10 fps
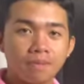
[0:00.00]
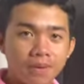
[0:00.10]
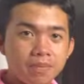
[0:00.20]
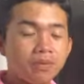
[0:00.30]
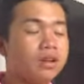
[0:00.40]

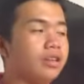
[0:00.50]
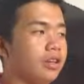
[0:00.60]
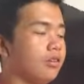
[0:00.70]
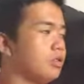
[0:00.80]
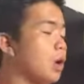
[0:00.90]
people, you
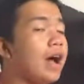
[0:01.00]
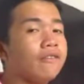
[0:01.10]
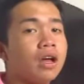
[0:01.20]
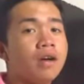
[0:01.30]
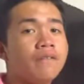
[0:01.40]
know, to
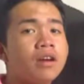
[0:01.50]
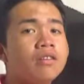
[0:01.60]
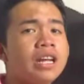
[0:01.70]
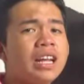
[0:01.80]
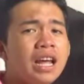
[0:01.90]
have a
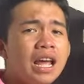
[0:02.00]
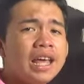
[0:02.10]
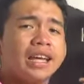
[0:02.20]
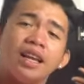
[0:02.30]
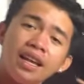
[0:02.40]
very
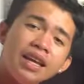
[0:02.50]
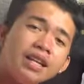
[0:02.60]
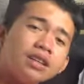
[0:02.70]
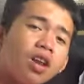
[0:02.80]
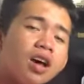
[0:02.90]

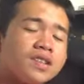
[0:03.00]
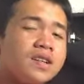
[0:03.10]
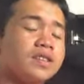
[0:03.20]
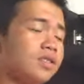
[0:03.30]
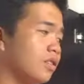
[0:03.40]
clean
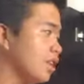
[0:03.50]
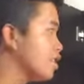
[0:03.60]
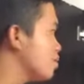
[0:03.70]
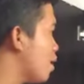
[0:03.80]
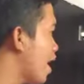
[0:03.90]
closet. So
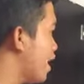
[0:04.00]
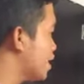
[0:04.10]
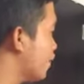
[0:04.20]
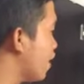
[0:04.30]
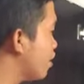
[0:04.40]
that's why
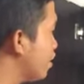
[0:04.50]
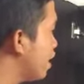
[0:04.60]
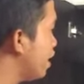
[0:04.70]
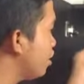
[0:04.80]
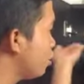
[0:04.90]
it's a very,
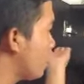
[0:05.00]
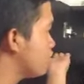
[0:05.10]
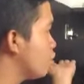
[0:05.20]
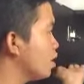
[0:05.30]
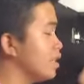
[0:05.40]
you know,
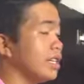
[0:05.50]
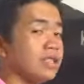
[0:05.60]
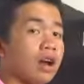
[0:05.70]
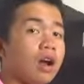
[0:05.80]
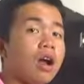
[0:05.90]
as you can see,
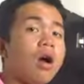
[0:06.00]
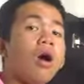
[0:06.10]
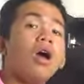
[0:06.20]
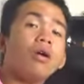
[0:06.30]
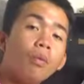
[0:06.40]
it's
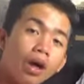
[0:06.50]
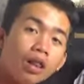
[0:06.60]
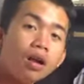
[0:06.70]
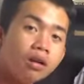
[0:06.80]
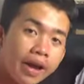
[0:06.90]

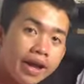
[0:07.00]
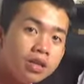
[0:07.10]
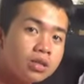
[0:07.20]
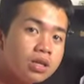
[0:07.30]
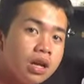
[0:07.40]
well
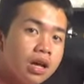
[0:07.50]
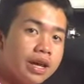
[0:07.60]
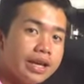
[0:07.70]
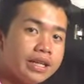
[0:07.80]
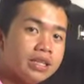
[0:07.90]
arranged.
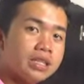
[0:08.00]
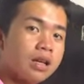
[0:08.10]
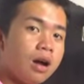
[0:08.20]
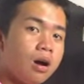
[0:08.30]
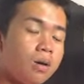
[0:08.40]
It's
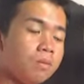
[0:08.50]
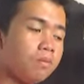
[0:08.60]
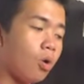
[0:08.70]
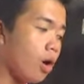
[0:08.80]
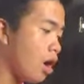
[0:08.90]

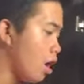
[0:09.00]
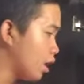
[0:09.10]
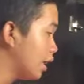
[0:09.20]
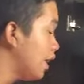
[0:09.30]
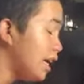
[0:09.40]

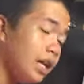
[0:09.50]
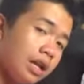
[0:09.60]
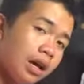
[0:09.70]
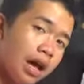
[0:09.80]
more clean